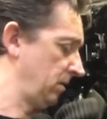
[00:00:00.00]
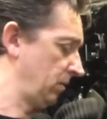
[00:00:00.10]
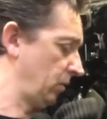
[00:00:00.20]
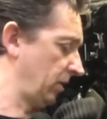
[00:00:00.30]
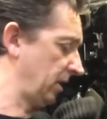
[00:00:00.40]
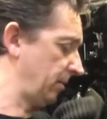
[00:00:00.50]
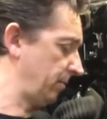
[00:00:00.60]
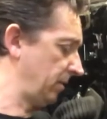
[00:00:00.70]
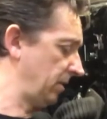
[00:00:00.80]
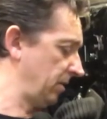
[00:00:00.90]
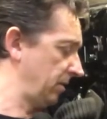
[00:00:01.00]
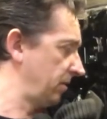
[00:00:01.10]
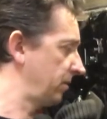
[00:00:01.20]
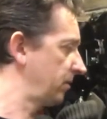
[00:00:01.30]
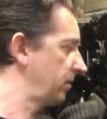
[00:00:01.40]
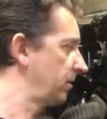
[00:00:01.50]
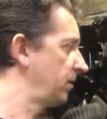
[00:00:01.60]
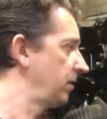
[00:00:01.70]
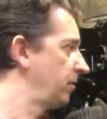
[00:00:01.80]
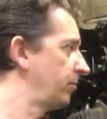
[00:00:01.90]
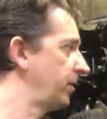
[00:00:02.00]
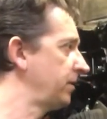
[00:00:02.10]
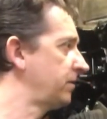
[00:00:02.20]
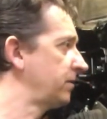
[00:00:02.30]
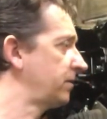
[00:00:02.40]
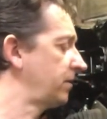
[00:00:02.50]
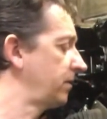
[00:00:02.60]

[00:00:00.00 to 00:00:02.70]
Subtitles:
we'll get them painted.